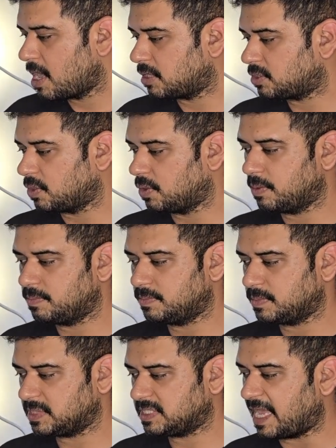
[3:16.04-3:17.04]
So
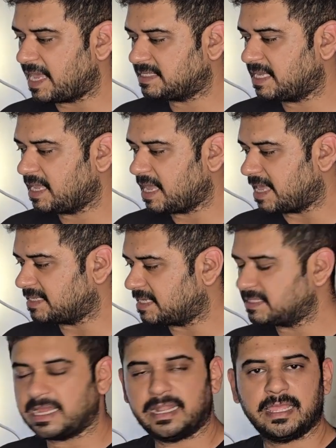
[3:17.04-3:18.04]
sizing, as I
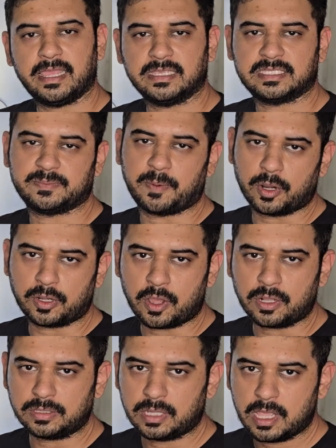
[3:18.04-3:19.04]
said, is spot
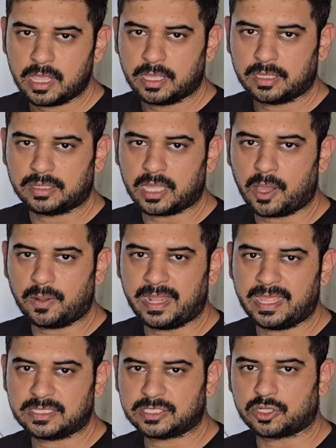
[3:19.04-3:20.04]
on. Now
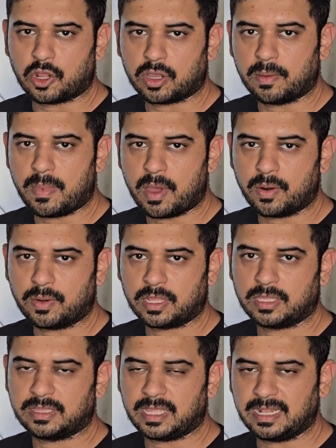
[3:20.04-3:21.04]
let's talk about
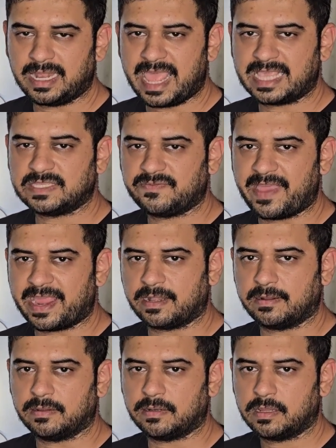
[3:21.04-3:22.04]
the next
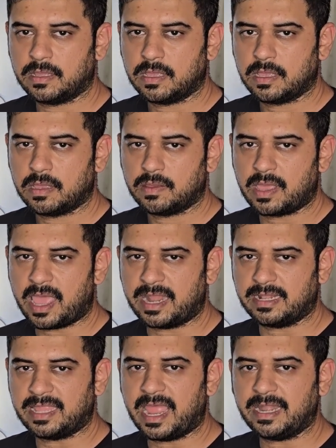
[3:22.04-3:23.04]
factor,
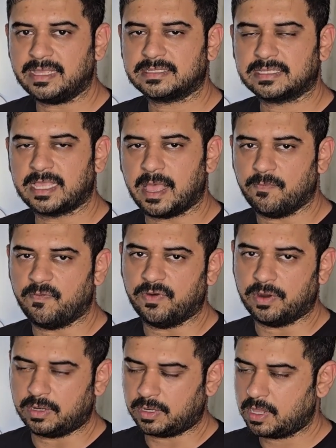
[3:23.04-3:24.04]
and that is
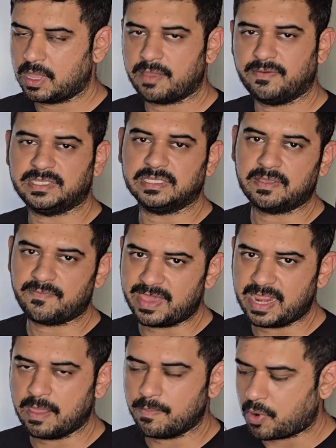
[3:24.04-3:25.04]
comfort, which is a
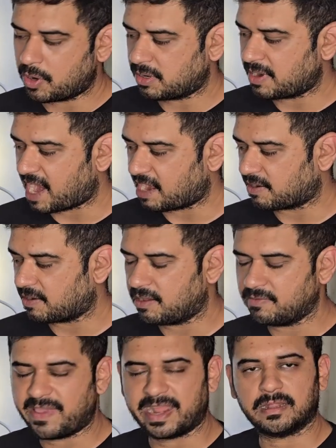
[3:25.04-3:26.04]
very important
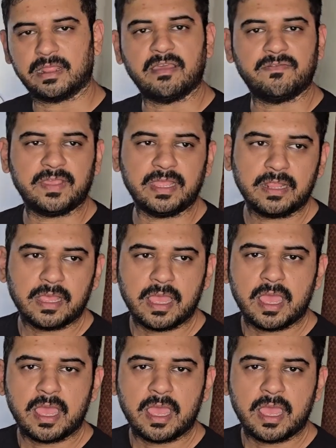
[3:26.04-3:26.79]
factor, I feel.